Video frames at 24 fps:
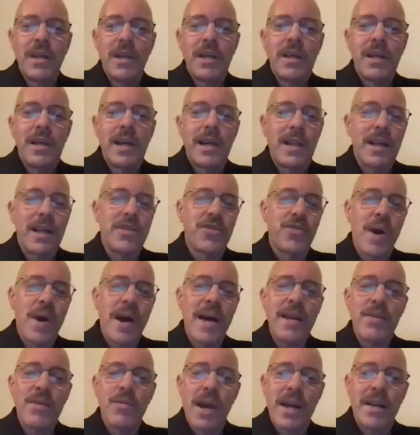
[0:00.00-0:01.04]

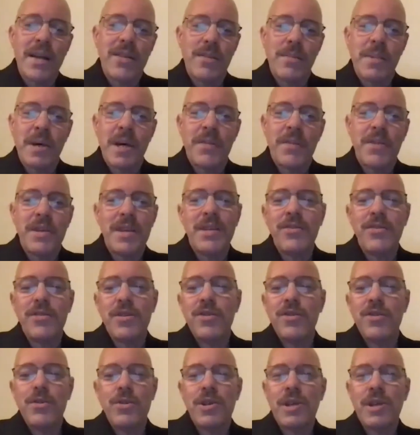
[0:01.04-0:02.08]
Al-Aswani writes about the
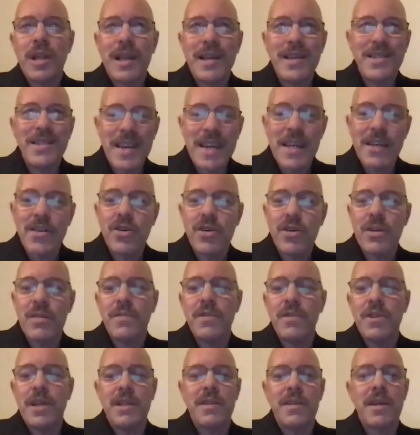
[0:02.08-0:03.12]
institutionalization of
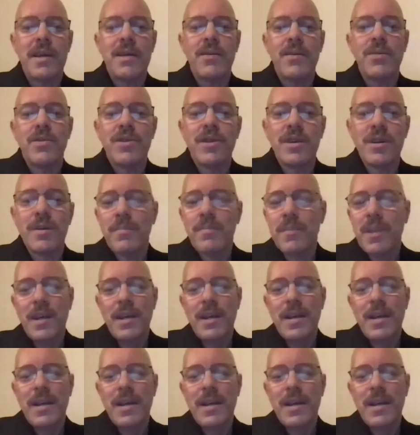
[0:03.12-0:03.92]
dictatorship,